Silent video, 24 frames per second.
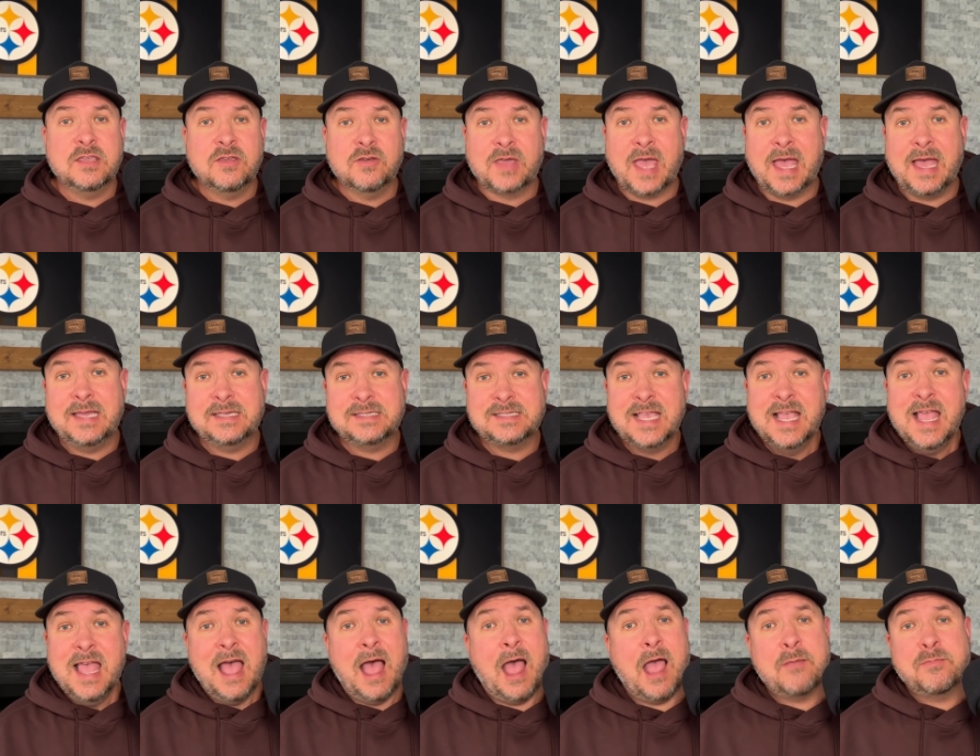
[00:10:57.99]
You guys,
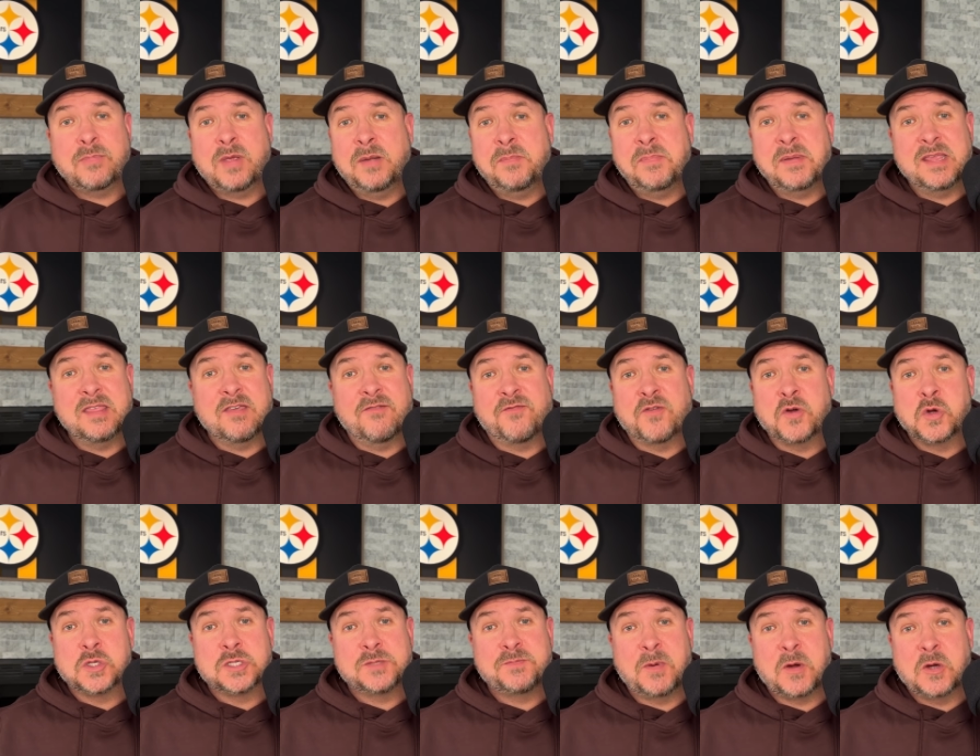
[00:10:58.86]
I'm going to be the
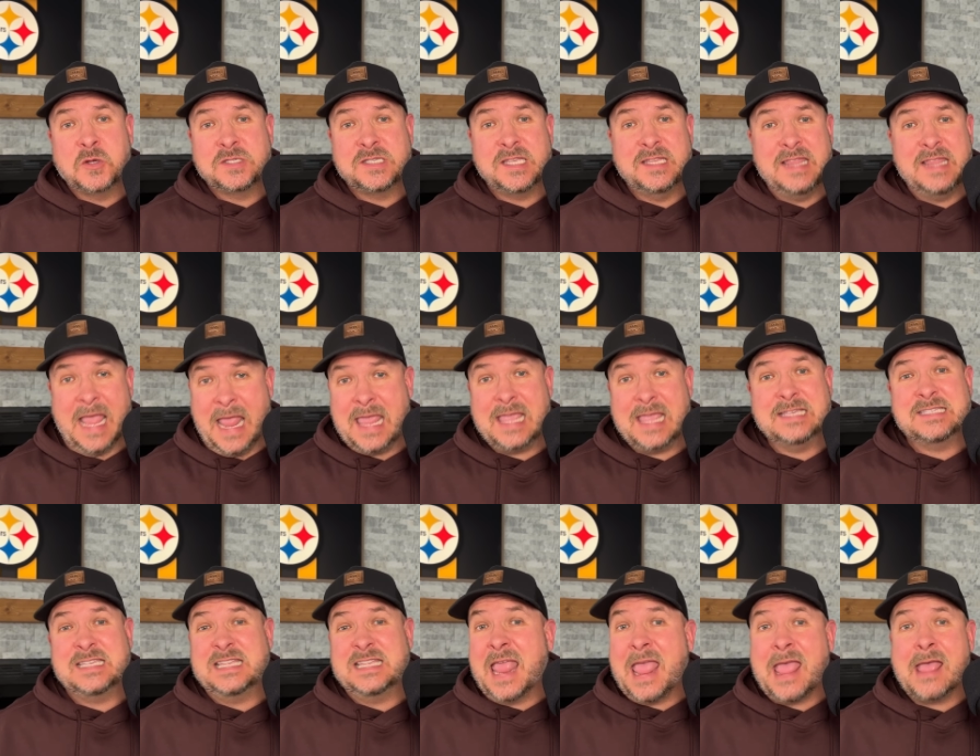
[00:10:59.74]
first person that
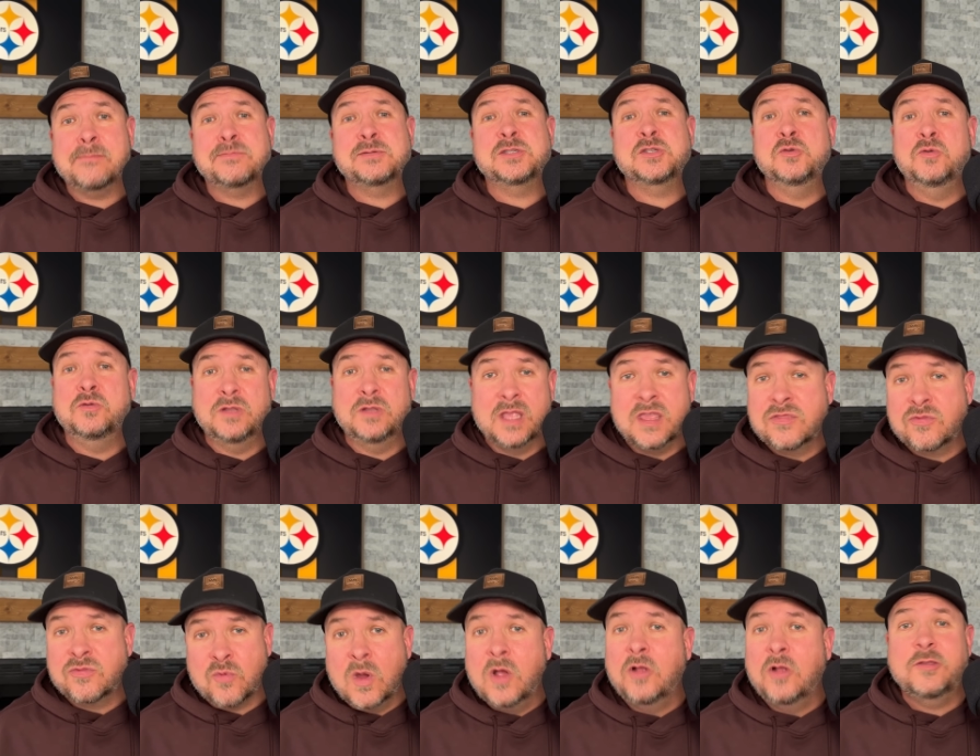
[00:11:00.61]
isn't absolutely
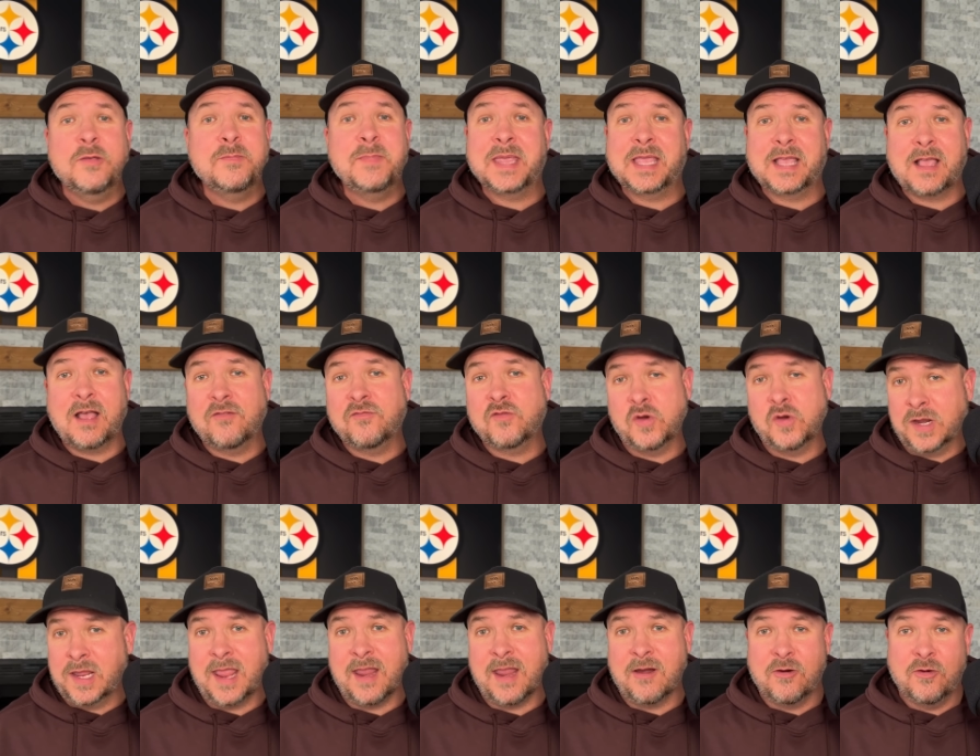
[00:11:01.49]
thrilled to be
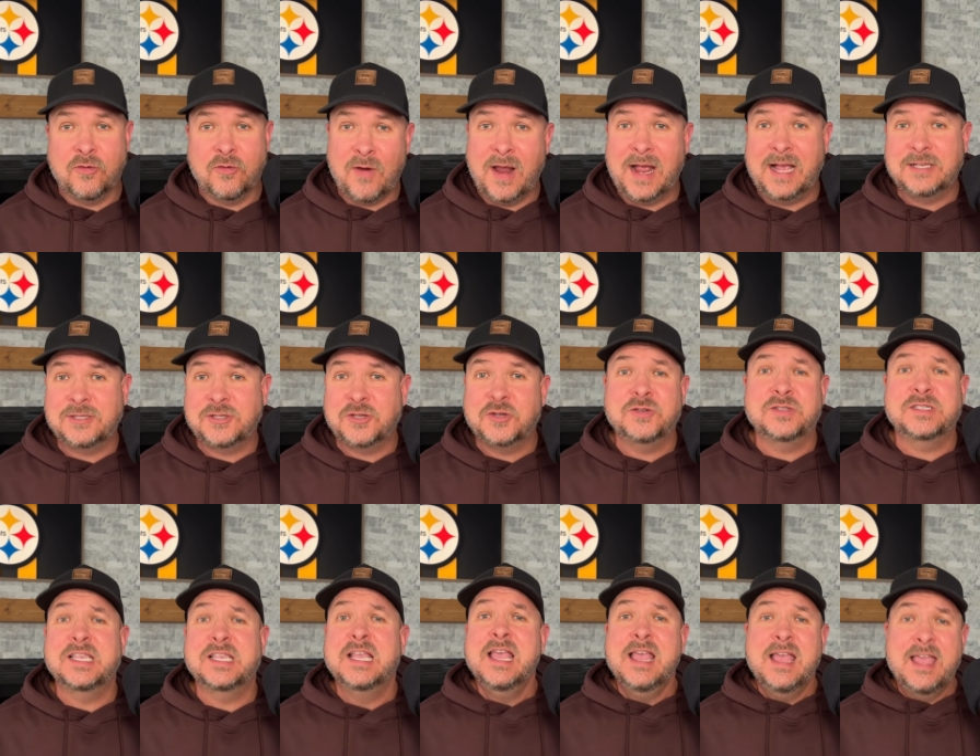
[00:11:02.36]
covering Aaron
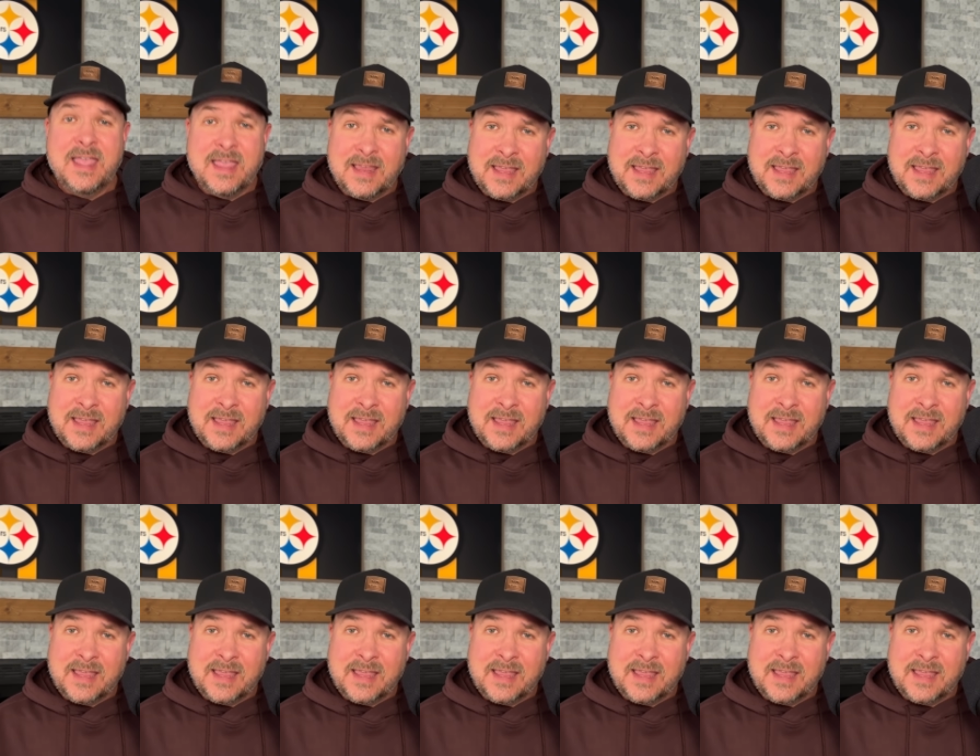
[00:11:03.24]
Rodgers. In